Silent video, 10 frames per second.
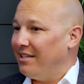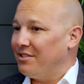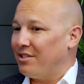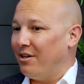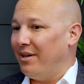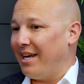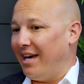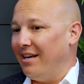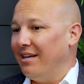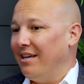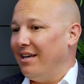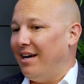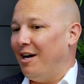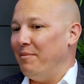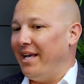So again,
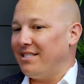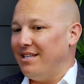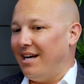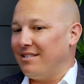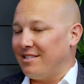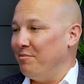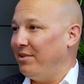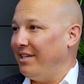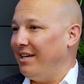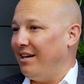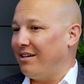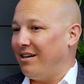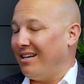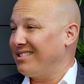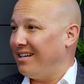it's not simply a
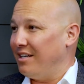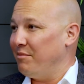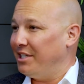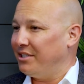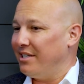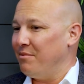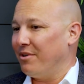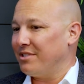cost-cutting measure anymore.